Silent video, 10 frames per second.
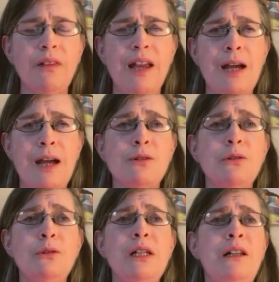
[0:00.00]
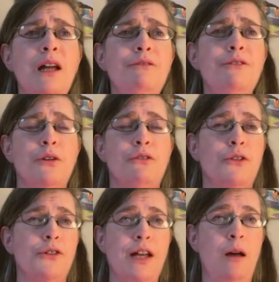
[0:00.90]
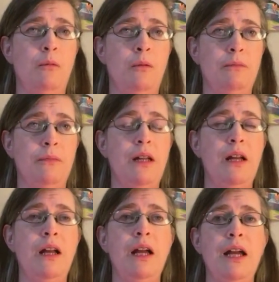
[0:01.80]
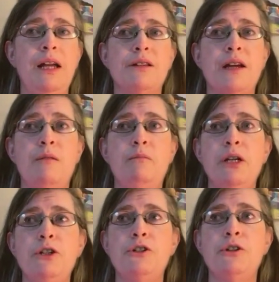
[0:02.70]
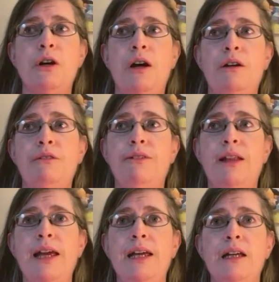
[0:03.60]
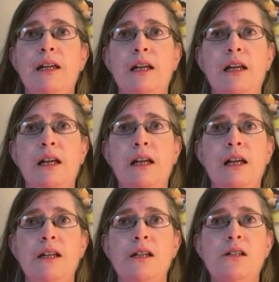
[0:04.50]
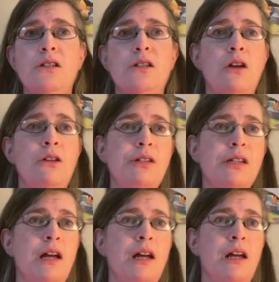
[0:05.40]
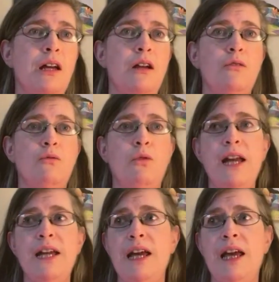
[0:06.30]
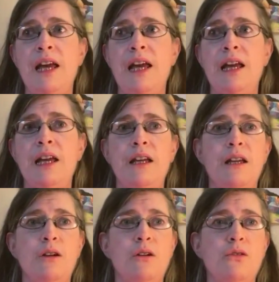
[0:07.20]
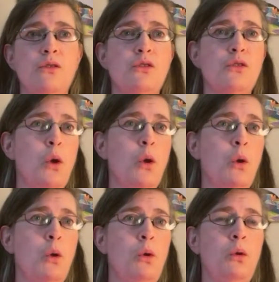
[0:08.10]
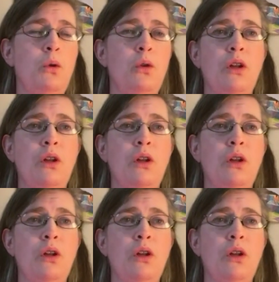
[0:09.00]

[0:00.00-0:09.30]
Absolutely loved her first album. It's got a mixture of like salsa, reggae, soul,